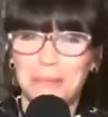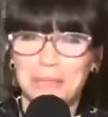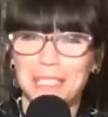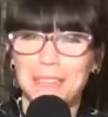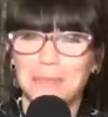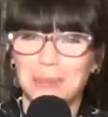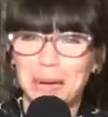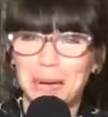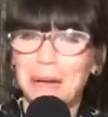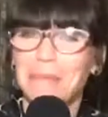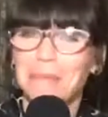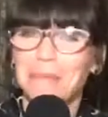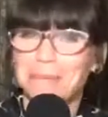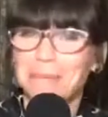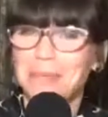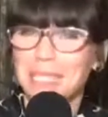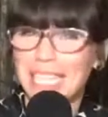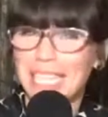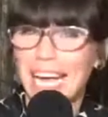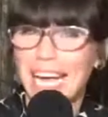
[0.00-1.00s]
when I'm
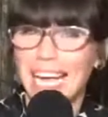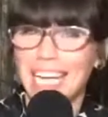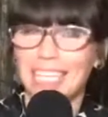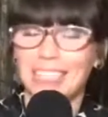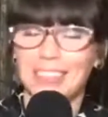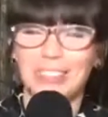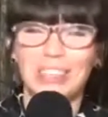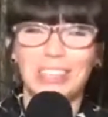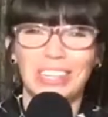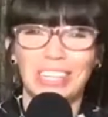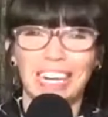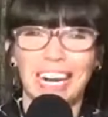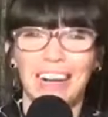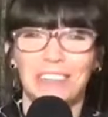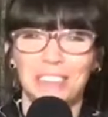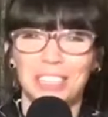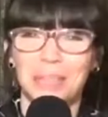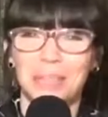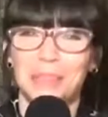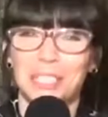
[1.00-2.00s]
sad or
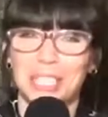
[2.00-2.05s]
have something